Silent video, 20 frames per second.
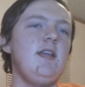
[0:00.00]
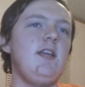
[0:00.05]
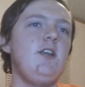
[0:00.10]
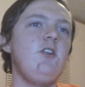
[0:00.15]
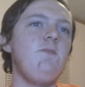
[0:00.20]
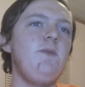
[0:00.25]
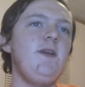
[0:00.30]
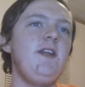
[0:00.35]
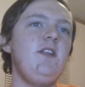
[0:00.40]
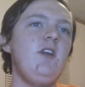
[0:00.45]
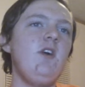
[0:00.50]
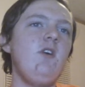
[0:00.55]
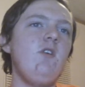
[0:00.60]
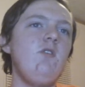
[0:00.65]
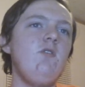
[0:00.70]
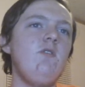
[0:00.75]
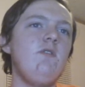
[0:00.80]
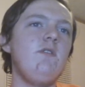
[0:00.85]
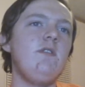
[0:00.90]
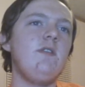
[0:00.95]
It'll be
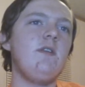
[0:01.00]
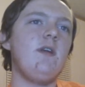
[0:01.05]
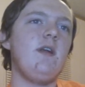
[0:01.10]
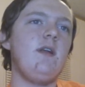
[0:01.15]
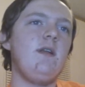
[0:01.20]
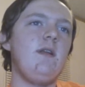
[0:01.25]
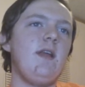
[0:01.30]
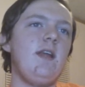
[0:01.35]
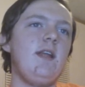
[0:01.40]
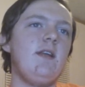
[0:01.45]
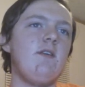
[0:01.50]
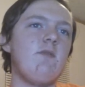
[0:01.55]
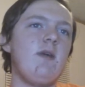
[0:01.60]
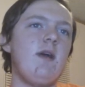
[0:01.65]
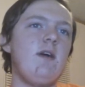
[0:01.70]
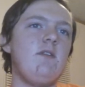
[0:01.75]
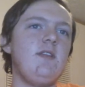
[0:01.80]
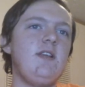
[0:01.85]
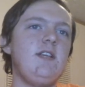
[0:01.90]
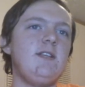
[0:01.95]
known
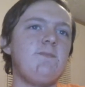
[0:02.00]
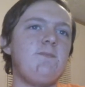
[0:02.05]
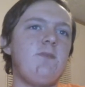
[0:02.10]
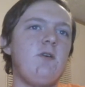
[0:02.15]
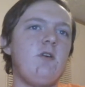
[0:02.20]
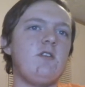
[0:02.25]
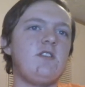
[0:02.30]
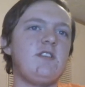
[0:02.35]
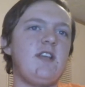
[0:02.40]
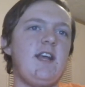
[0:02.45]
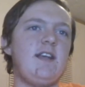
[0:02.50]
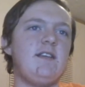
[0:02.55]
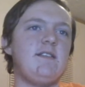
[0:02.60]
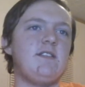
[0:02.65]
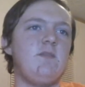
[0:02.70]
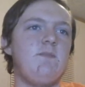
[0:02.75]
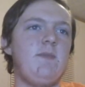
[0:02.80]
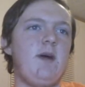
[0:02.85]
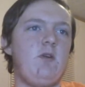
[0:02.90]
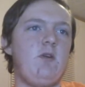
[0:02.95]
around these parts
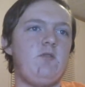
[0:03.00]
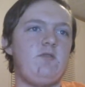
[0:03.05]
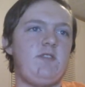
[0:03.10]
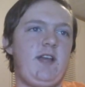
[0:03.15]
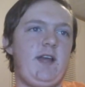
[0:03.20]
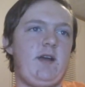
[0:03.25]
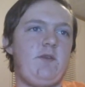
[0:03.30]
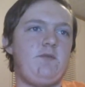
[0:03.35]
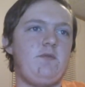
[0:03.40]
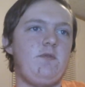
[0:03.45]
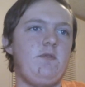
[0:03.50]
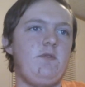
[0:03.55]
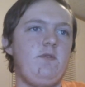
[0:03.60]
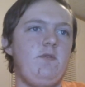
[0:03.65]
as the meltdown,